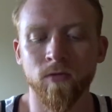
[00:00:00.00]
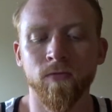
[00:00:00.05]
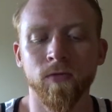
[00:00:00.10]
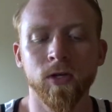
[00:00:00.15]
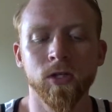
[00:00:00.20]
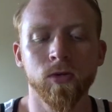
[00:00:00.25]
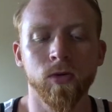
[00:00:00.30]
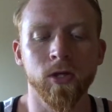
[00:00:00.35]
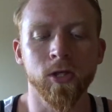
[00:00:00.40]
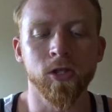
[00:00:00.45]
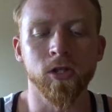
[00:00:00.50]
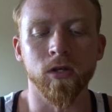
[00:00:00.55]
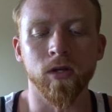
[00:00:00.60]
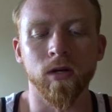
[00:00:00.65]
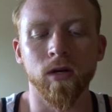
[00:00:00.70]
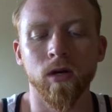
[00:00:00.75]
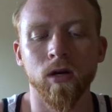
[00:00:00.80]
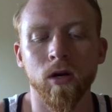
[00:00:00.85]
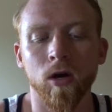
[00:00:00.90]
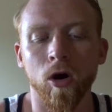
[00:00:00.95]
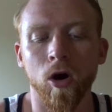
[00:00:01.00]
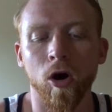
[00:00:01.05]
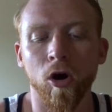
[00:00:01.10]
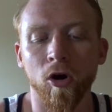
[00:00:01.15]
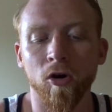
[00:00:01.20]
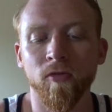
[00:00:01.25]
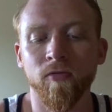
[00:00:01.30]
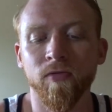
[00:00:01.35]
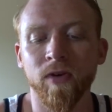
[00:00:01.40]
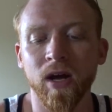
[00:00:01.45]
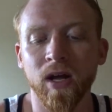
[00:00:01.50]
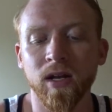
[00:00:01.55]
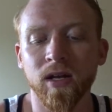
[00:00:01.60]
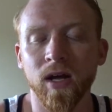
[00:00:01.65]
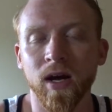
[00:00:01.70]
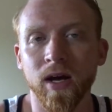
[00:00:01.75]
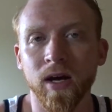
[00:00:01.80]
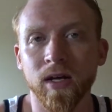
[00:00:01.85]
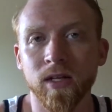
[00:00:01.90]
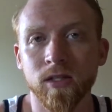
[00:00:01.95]
First question, are fad
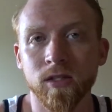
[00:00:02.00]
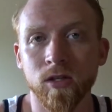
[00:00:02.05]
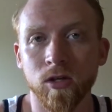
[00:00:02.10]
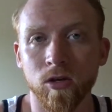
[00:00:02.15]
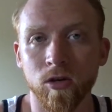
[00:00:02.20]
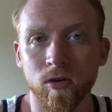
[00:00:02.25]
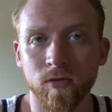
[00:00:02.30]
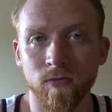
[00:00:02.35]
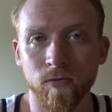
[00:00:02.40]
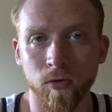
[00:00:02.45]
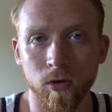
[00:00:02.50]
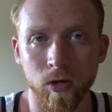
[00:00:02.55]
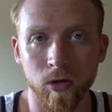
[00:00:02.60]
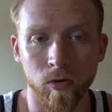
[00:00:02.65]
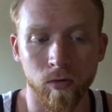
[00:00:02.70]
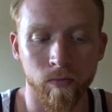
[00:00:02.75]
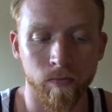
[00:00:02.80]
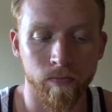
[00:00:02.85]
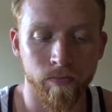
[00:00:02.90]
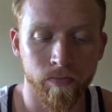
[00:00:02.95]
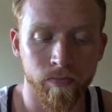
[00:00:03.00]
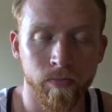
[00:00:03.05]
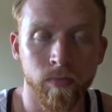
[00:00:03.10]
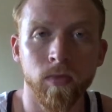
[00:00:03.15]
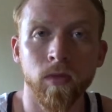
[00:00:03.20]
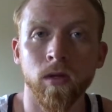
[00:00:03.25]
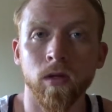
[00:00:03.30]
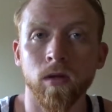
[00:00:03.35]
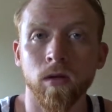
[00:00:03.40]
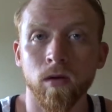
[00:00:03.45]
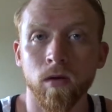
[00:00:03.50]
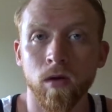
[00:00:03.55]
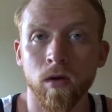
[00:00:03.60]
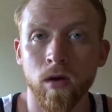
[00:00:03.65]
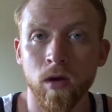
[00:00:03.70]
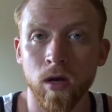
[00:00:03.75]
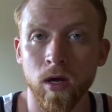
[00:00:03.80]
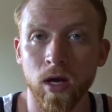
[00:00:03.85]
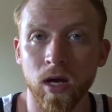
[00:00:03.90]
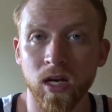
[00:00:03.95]
diets good for you?
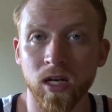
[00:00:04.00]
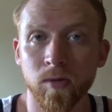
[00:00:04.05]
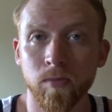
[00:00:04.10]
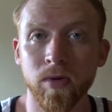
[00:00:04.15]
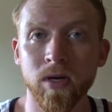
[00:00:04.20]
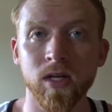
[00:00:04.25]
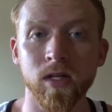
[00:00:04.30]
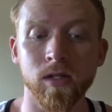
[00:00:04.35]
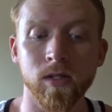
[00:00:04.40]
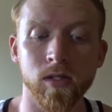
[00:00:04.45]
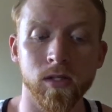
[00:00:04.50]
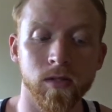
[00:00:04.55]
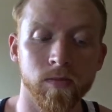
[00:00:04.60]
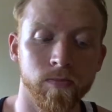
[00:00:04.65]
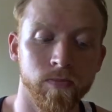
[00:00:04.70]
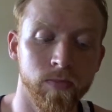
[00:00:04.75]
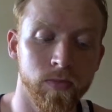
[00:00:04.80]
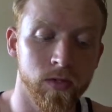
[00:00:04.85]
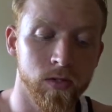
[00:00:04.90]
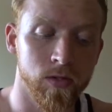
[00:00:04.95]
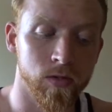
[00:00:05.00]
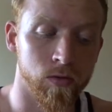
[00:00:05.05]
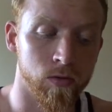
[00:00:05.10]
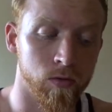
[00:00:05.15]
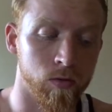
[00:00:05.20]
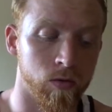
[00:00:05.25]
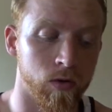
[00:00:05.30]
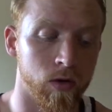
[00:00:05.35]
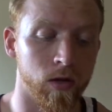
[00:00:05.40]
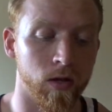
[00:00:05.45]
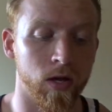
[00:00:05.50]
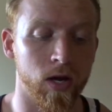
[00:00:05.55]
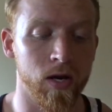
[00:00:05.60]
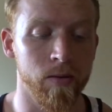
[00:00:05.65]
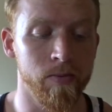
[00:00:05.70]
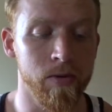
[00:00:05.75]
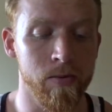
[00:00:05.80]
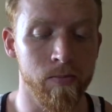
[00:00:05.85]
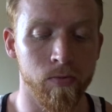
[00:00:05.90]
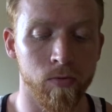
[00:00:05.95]
It depends. So, a lot
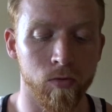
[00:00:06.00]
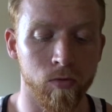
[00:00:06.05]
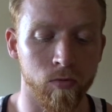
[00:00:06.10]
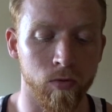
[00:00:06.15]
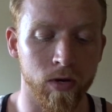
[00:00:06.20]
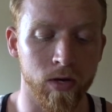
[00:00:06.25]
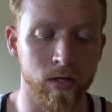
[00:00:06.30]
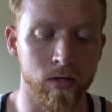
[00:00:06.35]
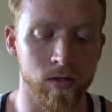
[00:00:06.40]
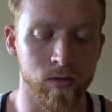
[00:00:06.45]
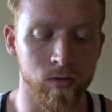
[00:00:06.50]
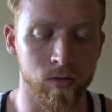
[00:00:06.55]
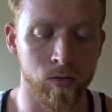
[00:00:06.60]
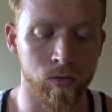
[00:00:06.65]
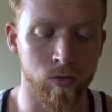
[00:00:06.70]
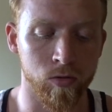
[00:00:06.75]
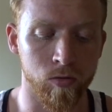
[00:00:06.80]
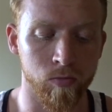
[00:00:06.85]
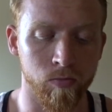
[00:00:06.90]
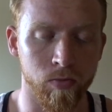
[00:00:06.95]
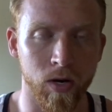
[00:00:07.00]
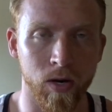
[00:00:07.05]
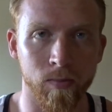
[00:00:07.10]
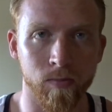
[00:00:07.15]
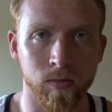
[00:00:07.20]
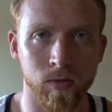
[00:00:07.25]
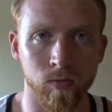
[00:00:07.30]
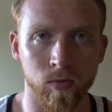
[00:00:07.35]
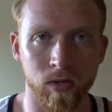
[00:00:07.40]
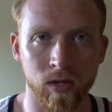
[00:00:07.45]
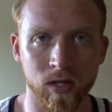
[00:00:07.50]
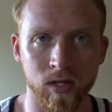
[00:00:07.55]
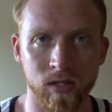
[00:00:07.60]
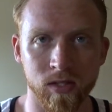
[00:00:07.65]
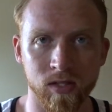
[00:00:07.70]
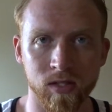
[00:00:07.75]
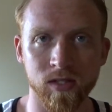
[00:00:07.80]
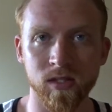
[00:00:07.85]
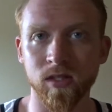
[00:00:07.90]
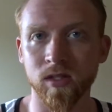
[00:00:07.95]
of people run into problems with
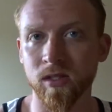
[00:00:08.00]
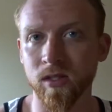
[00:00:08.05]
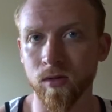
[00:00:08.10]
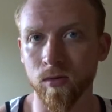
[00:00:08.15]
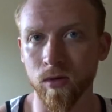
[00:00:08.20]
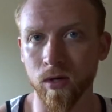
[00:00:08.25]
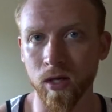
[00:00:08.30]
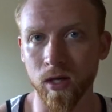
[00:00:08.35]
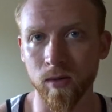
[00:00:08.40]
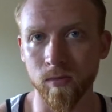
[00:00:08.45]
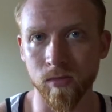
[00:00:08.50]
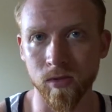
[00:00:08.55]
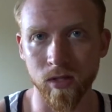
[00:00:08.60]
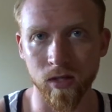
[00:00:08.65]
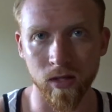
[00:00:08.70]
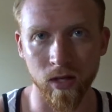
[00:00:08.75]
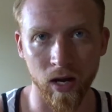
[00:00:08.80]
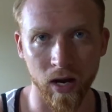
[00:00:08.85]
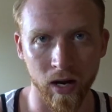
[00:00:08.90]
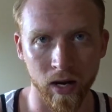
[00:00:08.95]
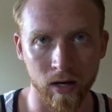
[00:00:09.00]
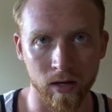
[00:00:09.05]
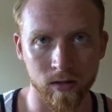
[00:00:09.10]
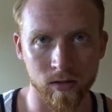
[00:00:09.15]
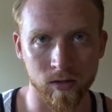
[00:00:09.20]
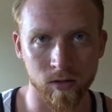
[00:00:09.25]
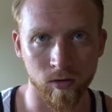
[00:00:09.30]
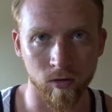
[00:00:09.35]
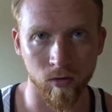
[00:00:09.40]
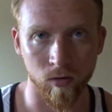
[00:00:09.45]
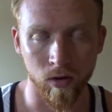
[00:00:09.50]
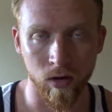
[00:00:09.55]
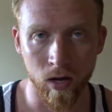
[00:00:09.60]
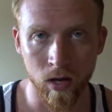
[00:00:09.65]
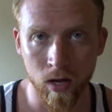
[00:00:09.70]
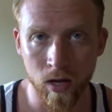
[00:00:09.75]
consistency when it comes to diet. So,